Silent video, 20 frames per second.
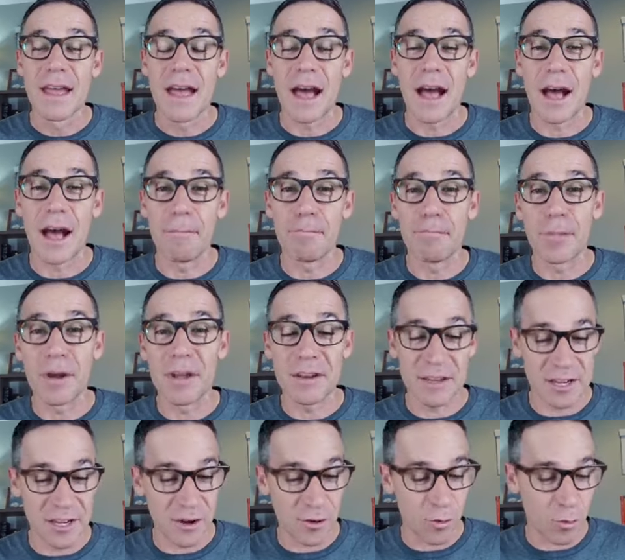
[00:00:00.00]

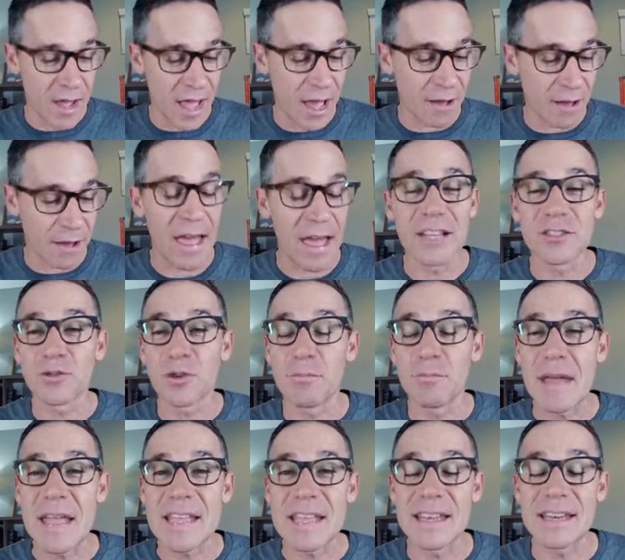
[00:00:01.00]
But here we have Ezra
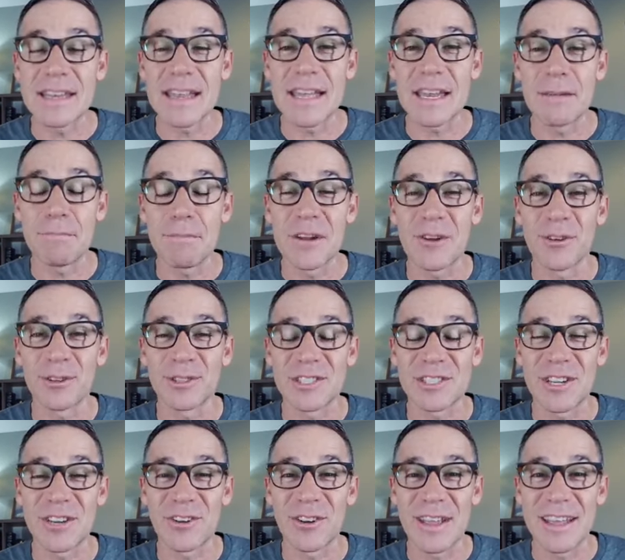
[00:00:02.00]
making an appearance
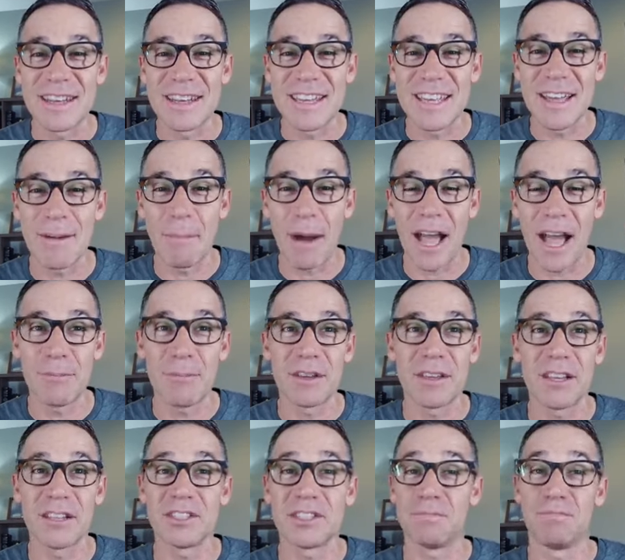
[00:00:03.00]
here in Nehemiah
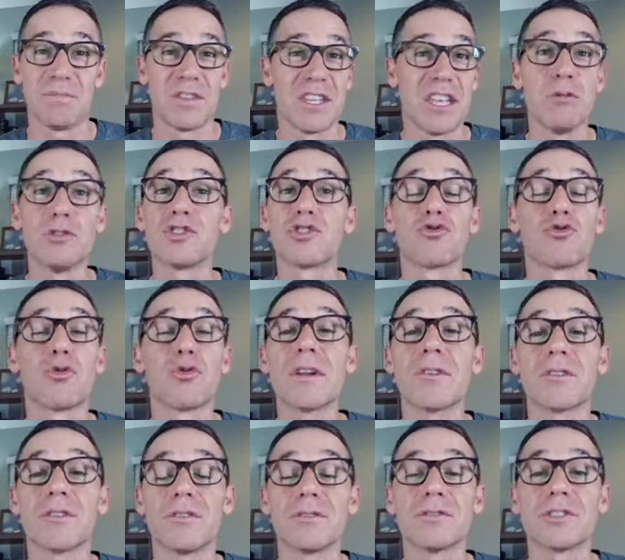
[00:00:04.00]
because he was
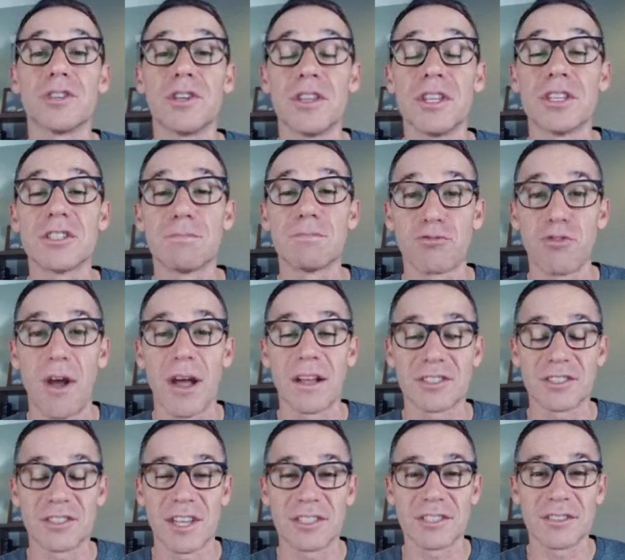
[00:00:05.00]
critical to this
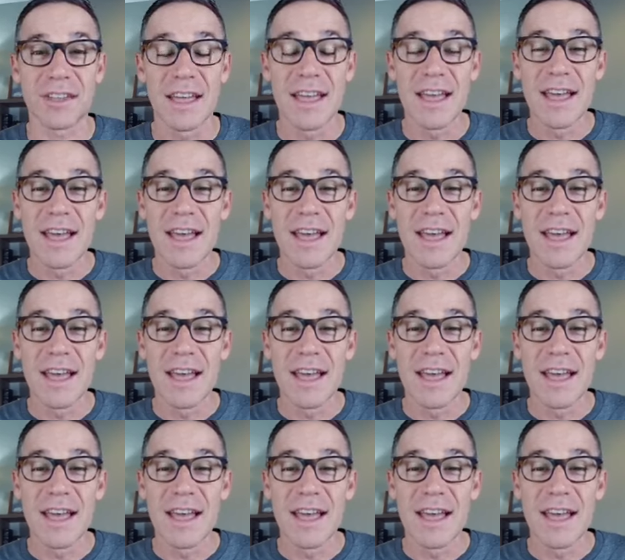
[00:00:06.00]
process.